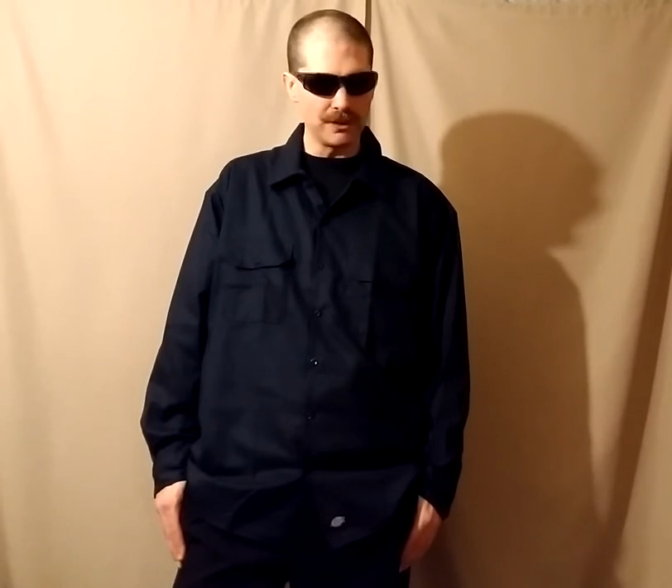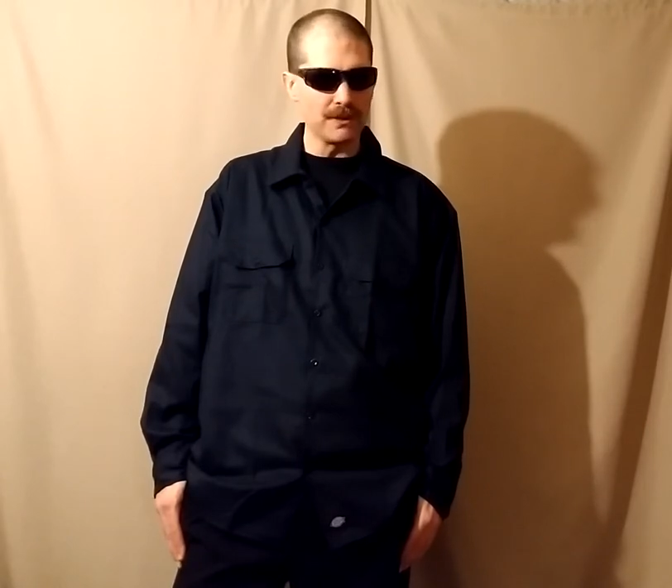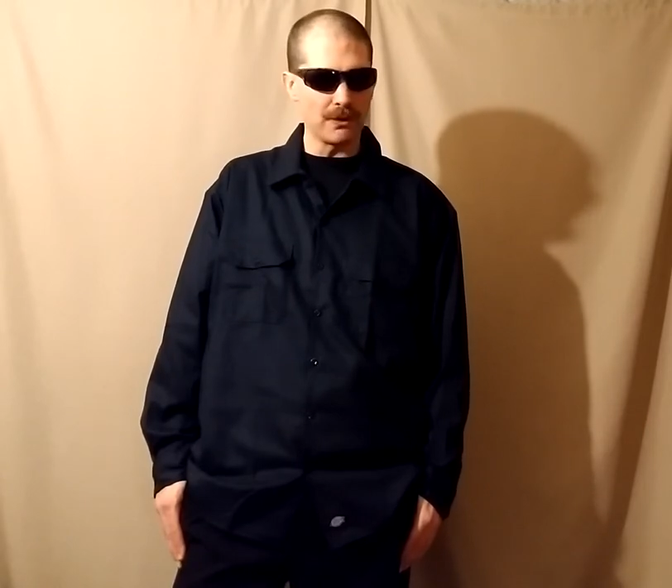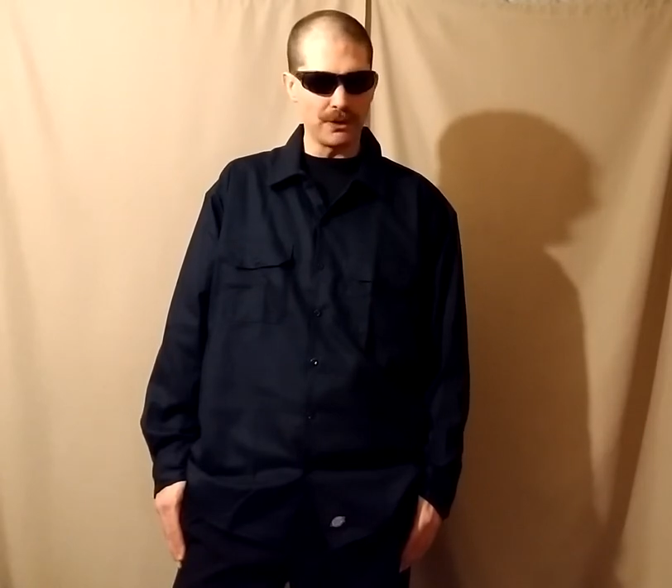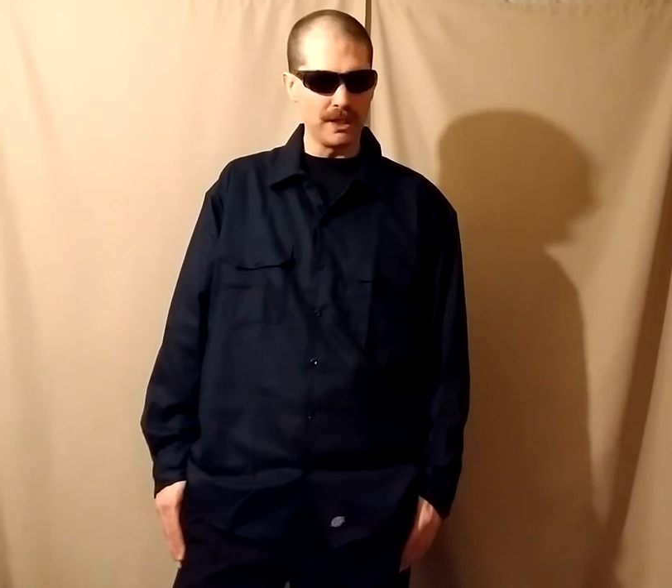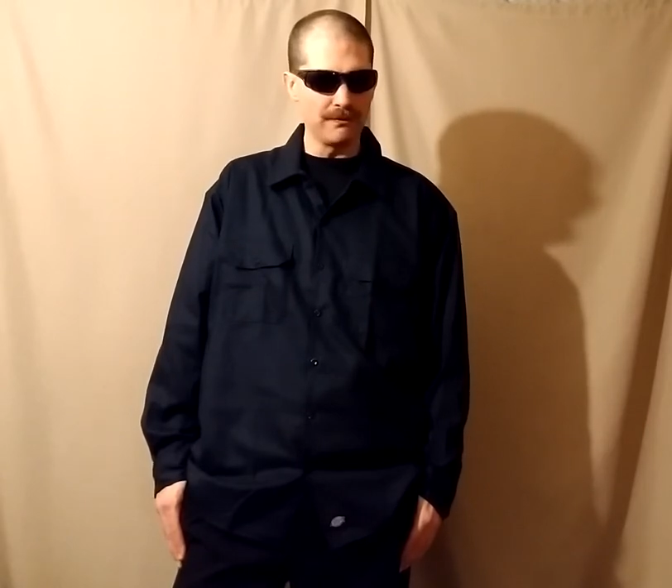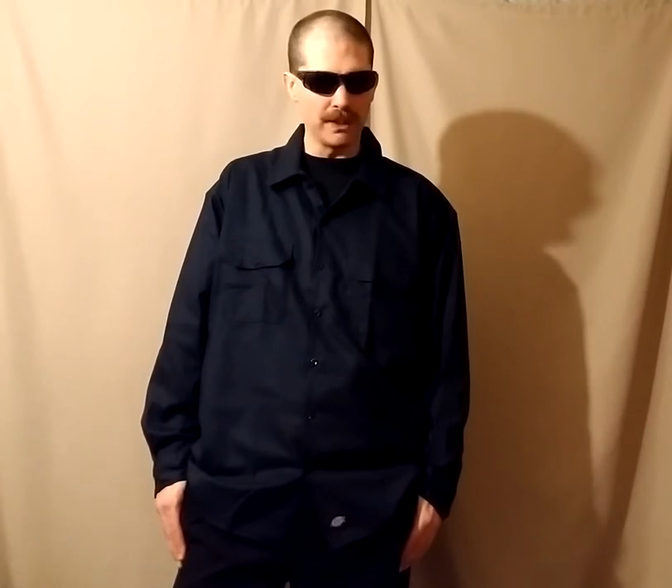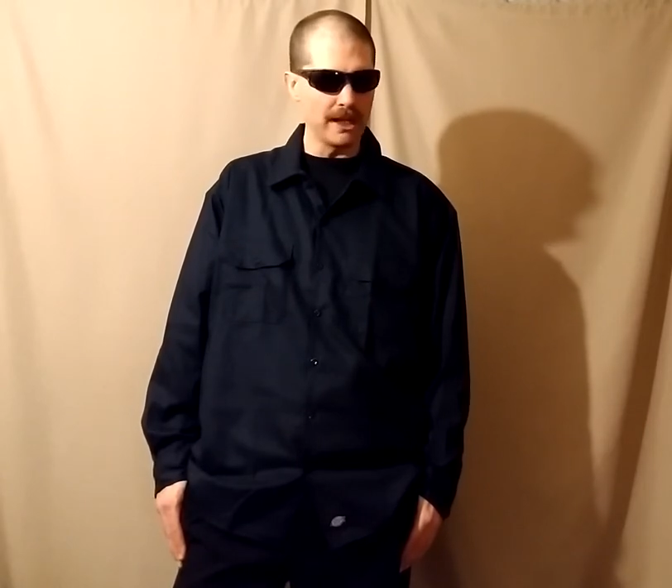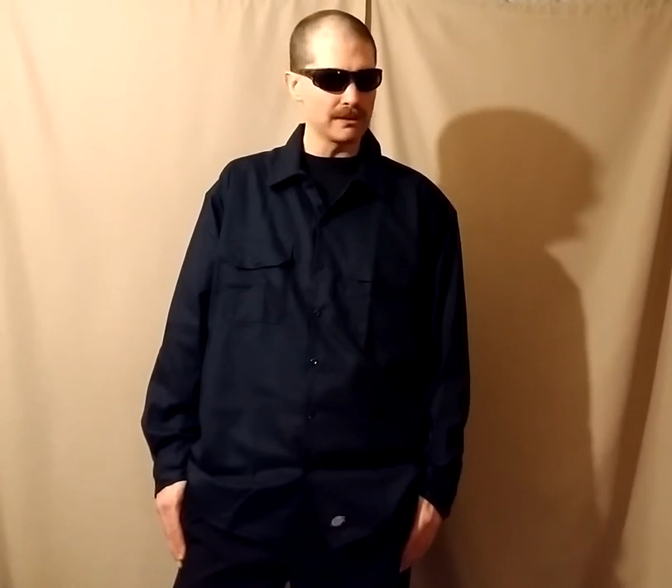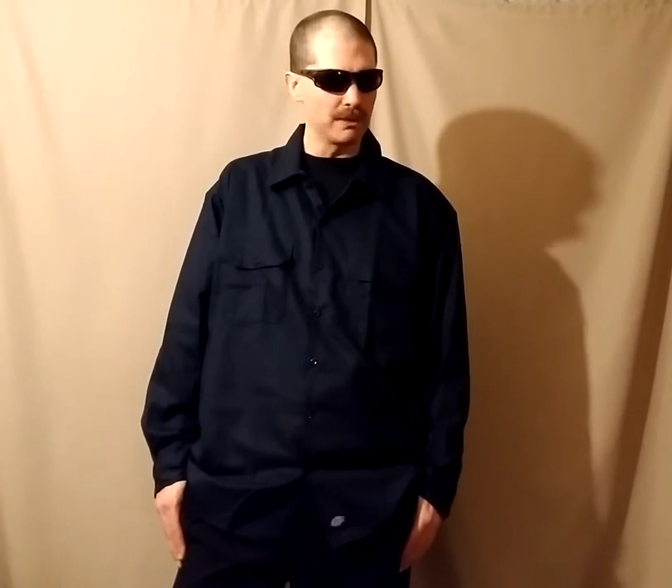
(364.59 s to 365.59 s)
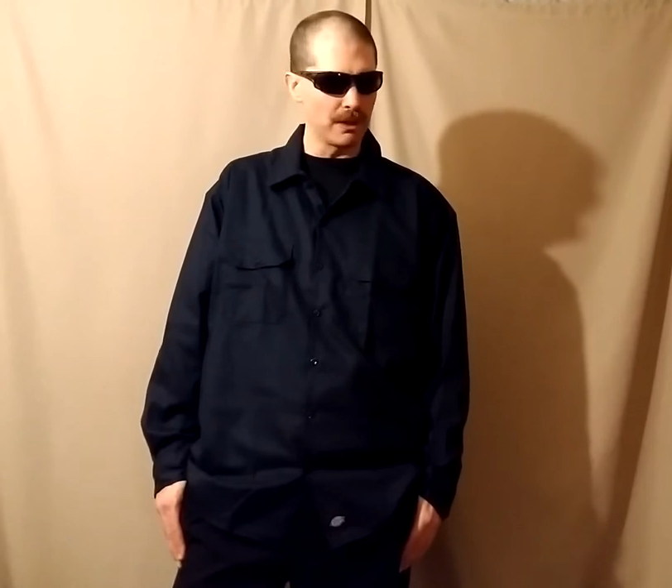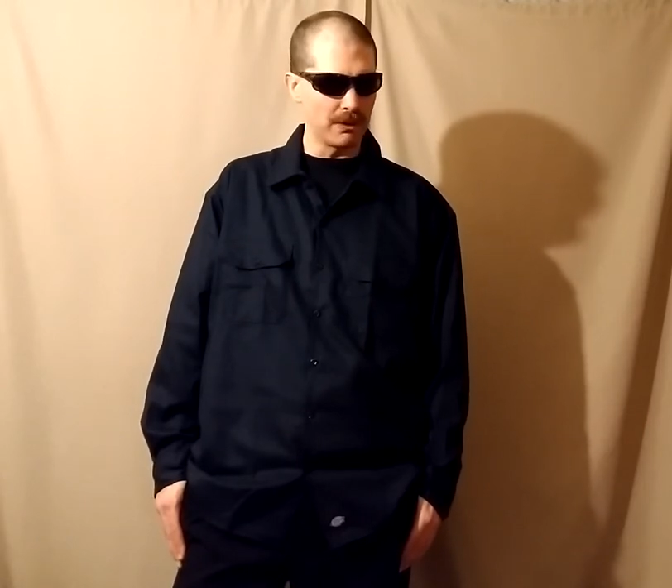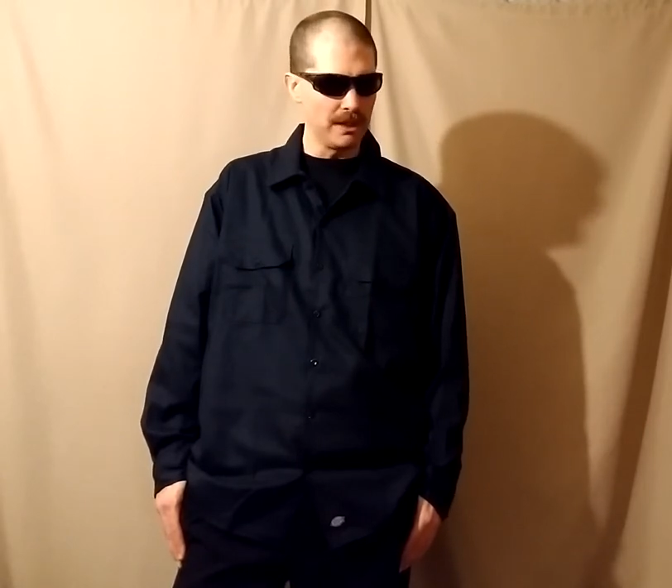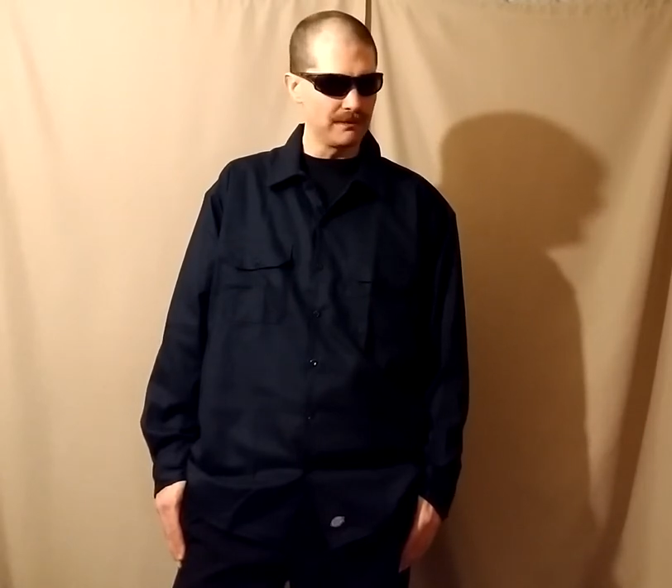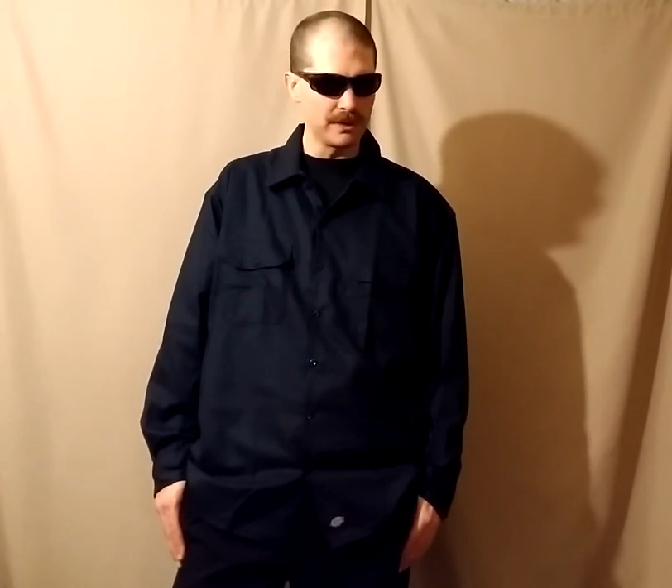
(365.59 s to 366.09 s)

She's a thief and has been a thief